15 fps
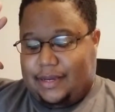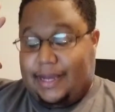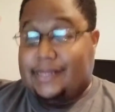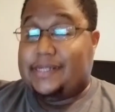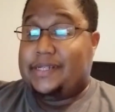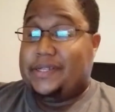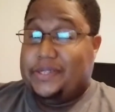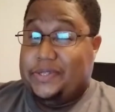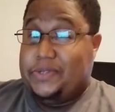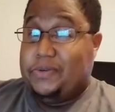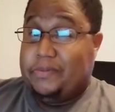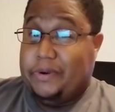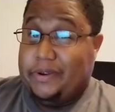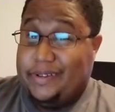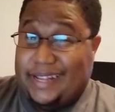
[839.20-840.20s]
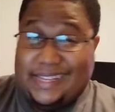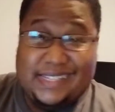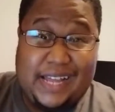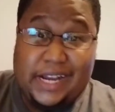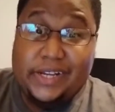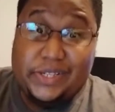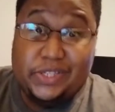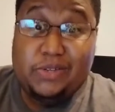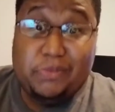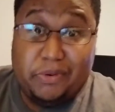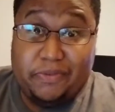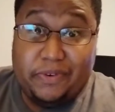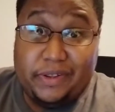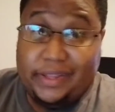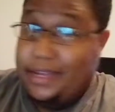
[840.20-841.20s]
as a consumer. That's not
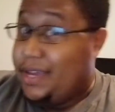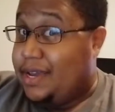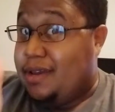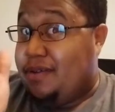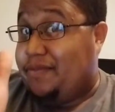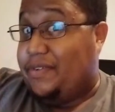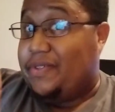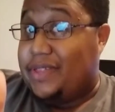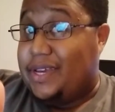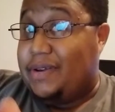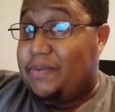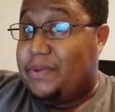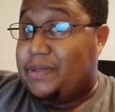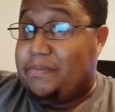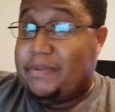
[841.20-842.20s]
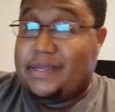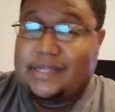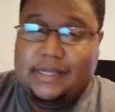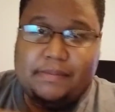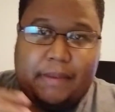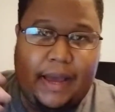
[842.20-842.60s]
consumer friendly. If you're thinking with a business